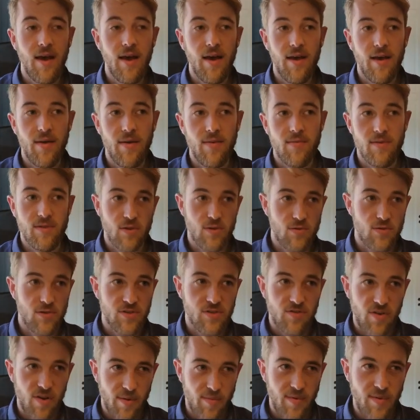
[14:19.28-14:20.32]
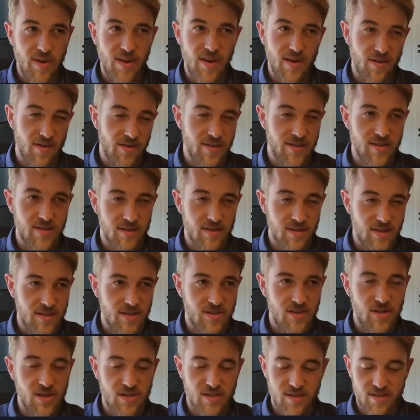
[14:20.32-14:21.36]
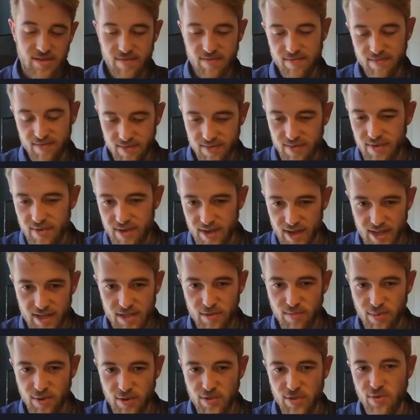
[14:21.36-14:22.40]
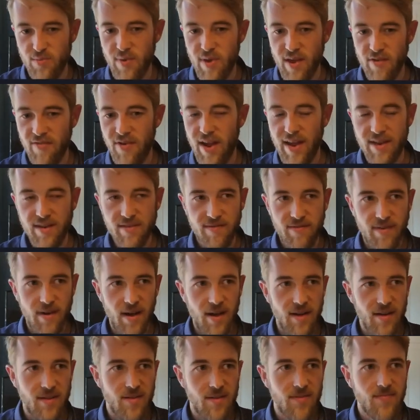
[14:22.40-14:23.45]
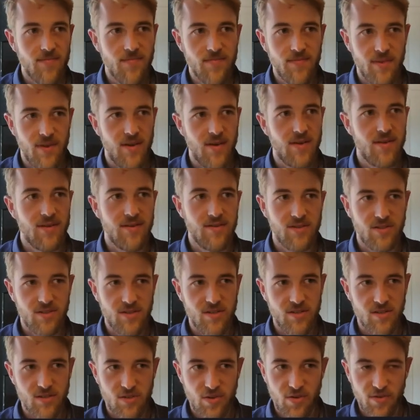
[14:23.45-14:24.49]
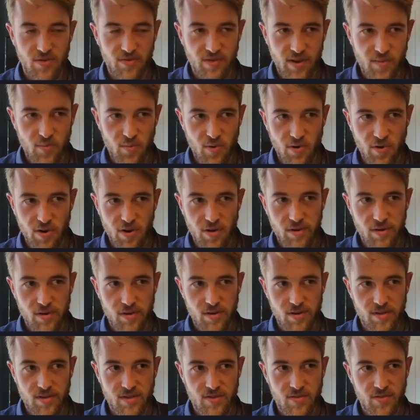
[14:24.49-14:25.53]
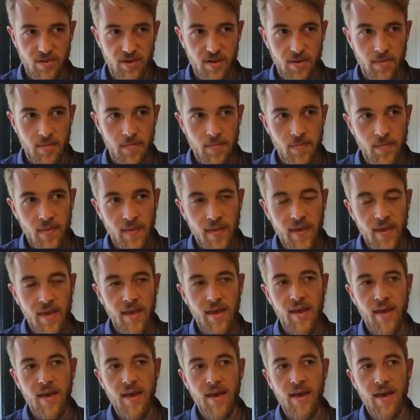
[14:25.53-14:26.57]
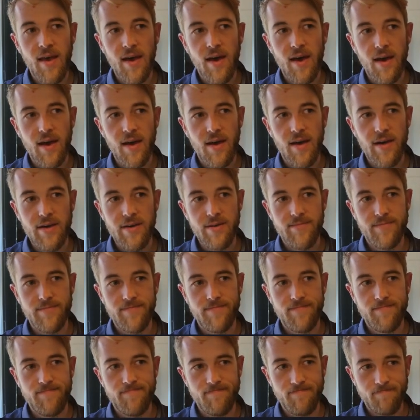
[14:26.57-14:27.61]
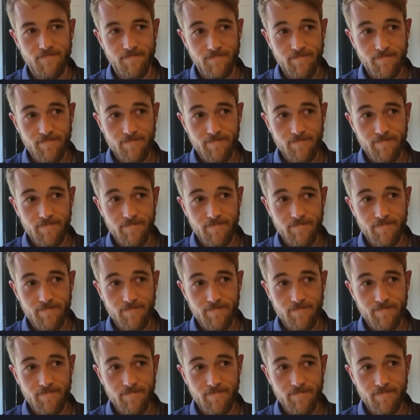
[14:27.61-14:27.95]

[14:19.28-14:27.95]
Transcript: so script here is just, it's supposed to be a red file. It just couldn't fit more code on the screen. So